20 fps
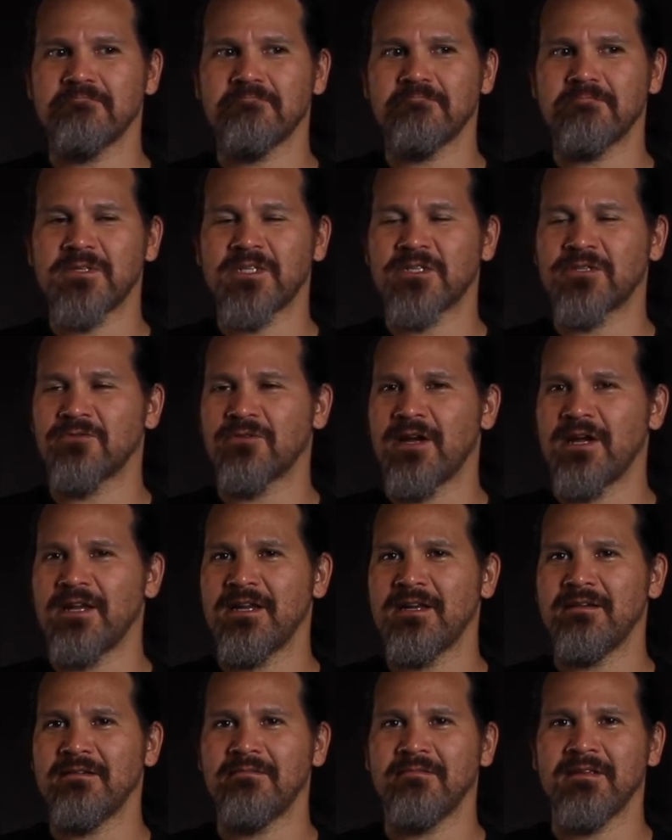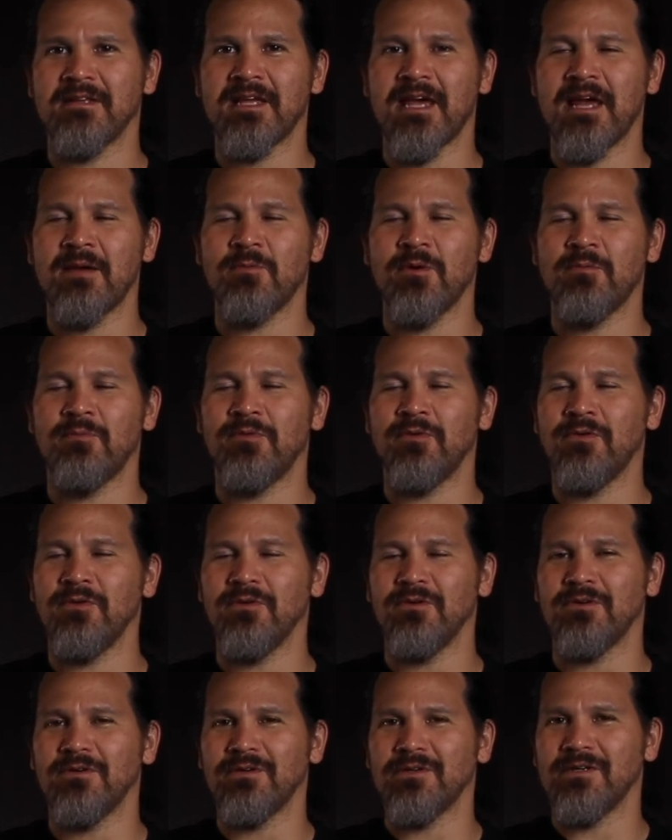straight game of
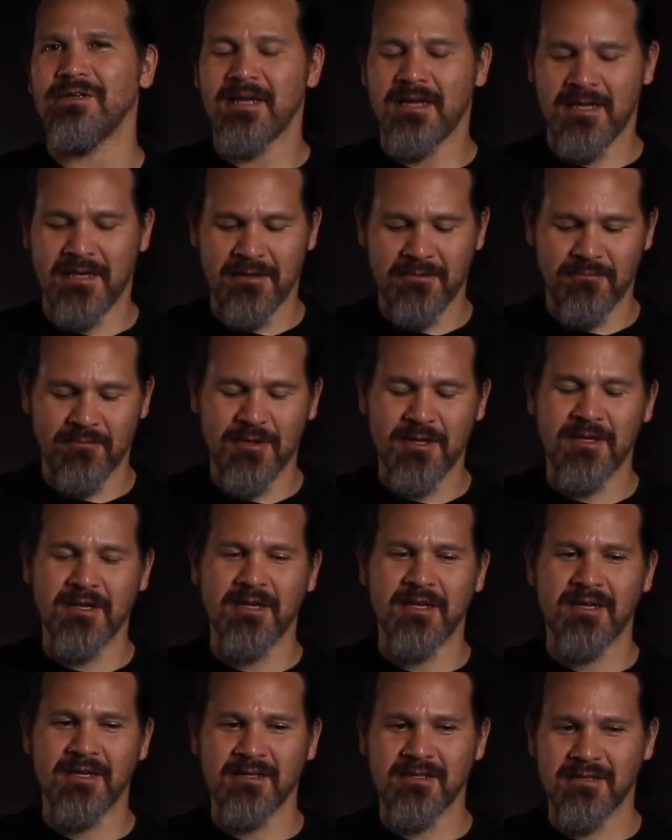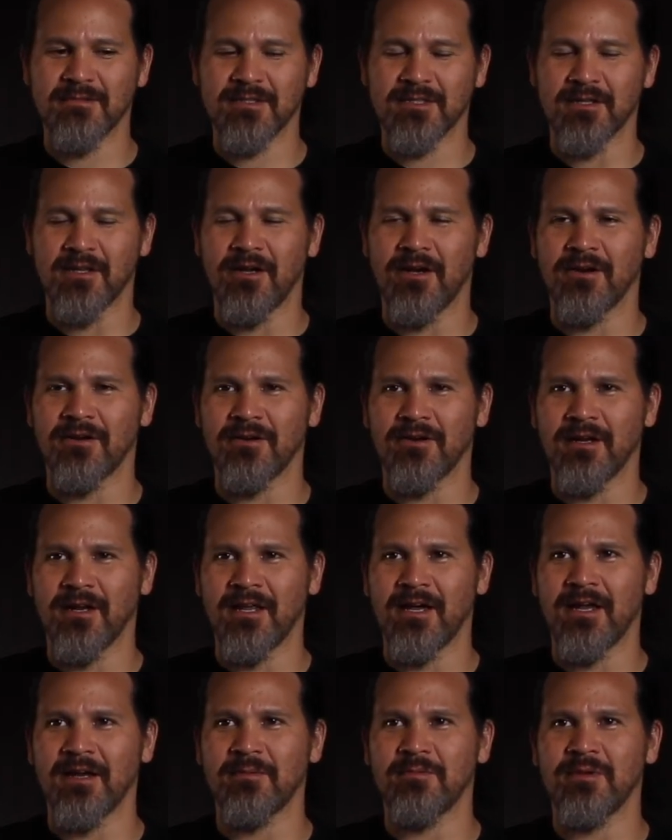pool, and we slaughtered a
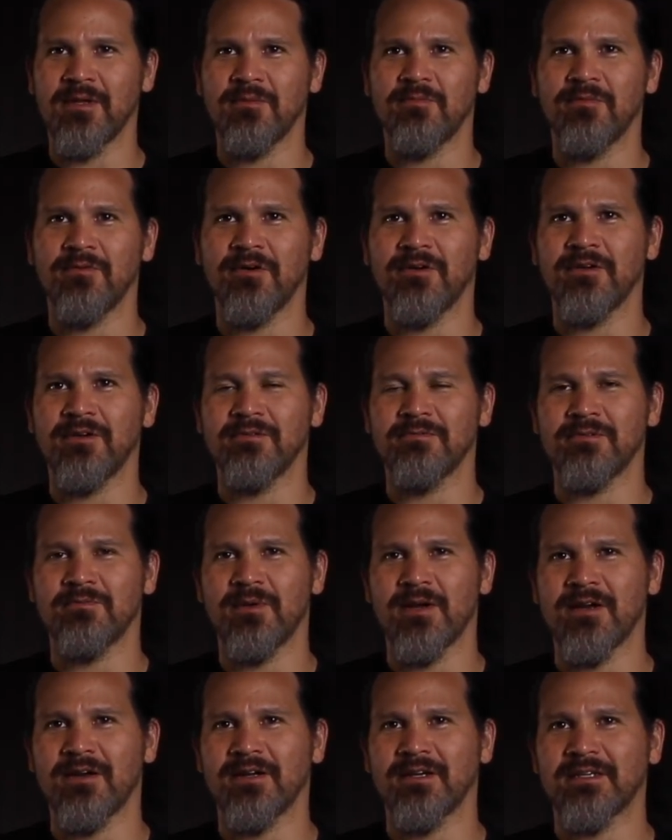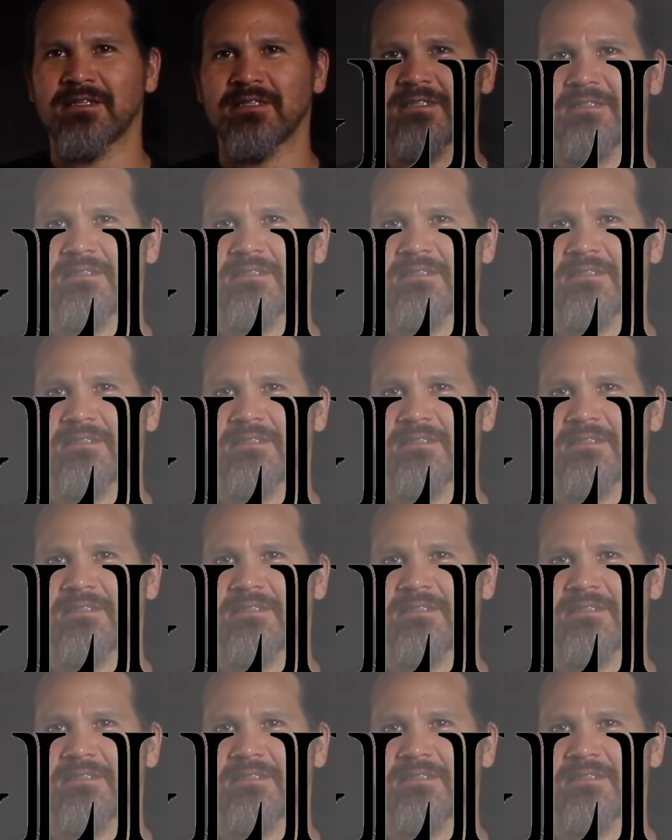lot of people in those barracks.